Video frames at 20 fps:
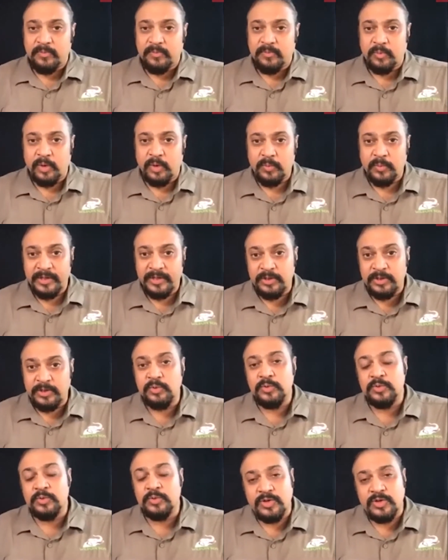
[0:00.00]
what we
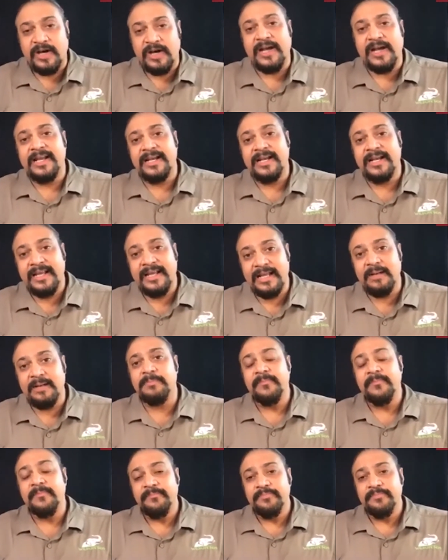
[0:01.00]
do to try and help
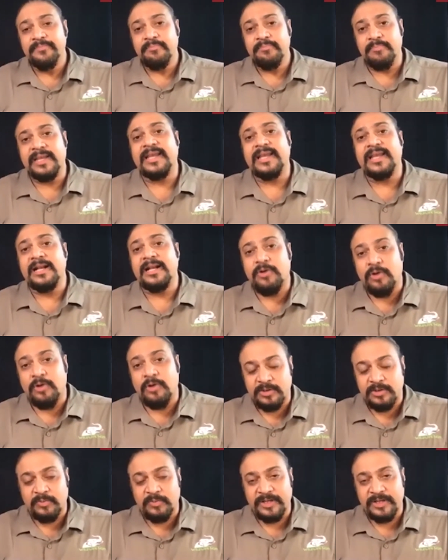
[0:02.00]
big cat
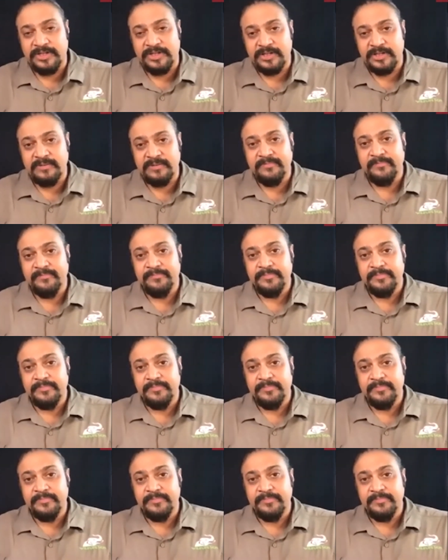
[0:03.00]
conservation.